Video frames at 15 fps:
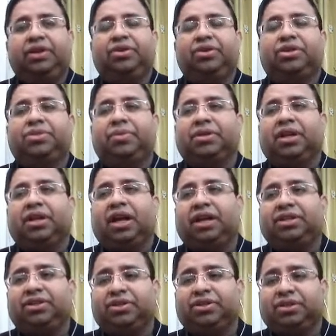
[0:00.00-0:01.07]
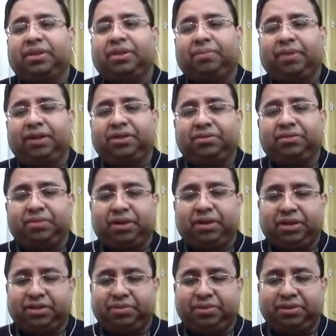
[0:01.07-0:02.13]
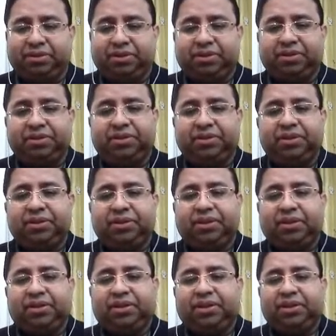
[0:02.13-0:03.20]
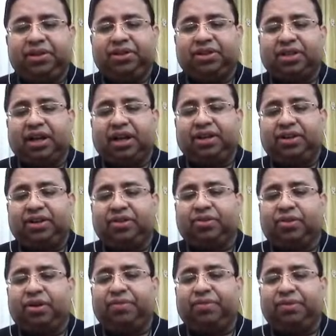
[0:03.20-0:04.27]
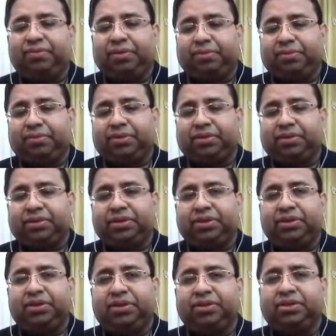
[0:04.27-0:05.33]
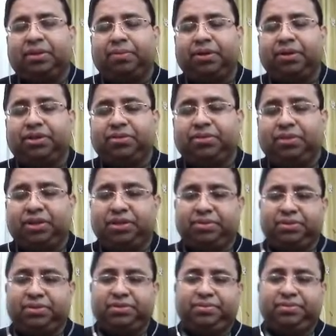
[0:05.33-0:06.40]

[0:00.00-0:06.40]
Use specialization on supply chain management. You just write down, call for papers on supply chain management.